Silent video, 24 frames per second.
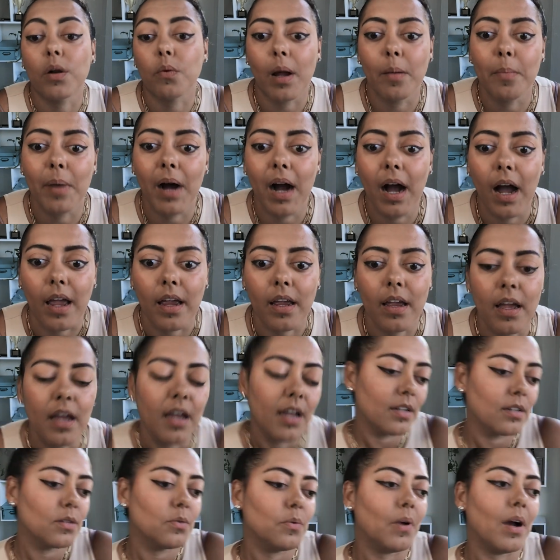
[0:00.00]
do I buy?
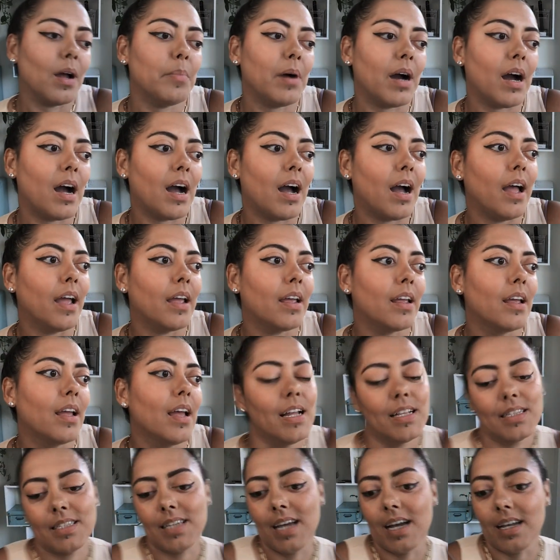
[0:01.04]
Do I buy
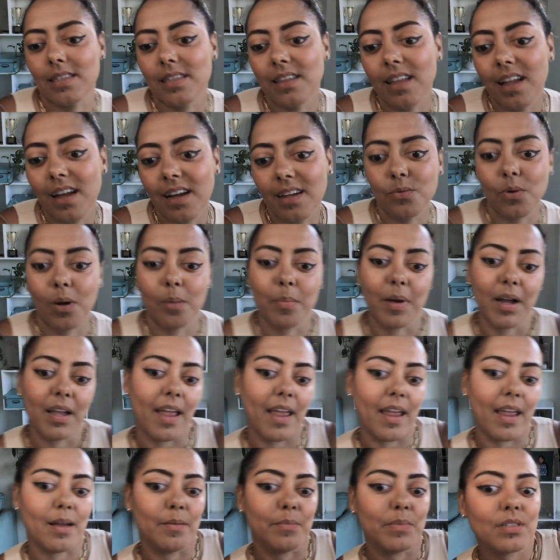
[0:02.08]
Tesla? Do I buy
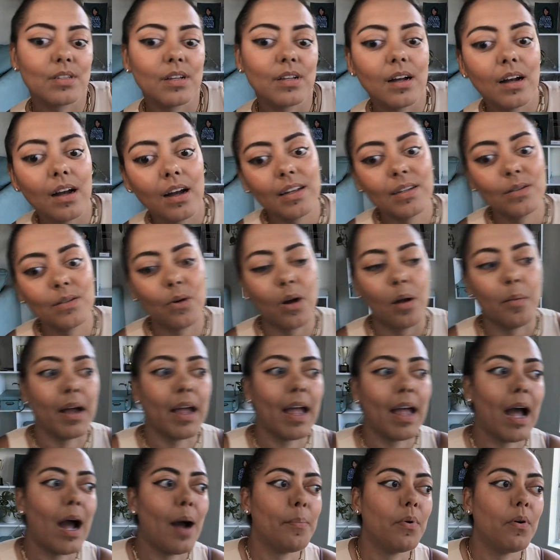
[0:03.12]
Amazon? Do I buy
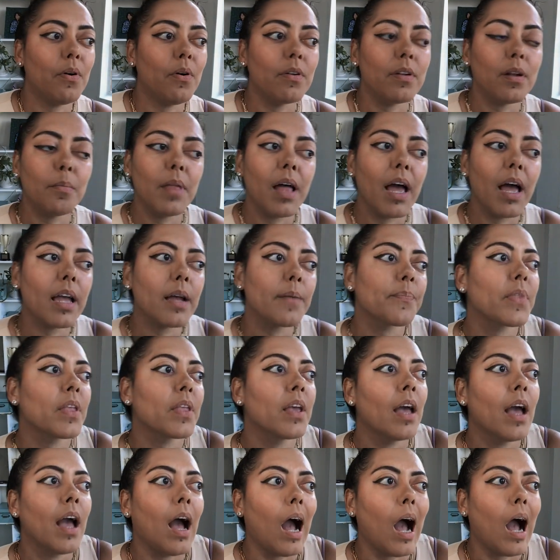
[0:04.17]
Apple? And I'm like,
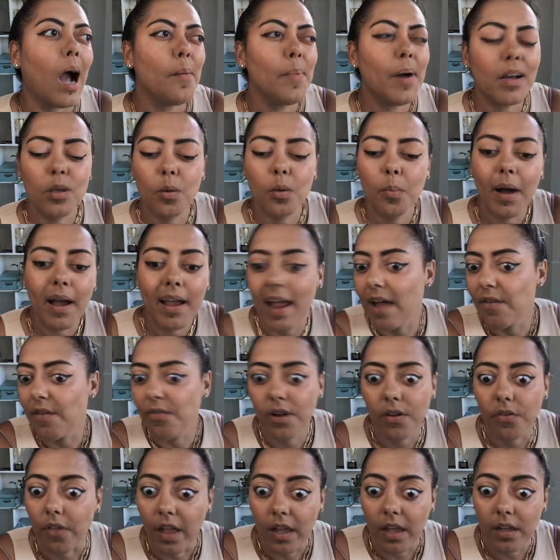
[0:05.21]
how about you buy
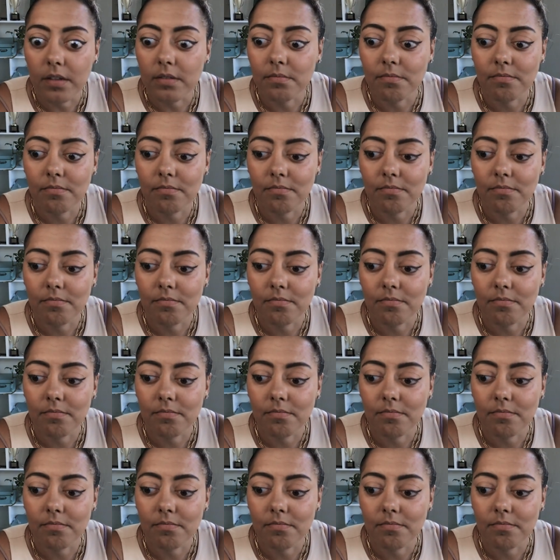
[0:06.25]
everything?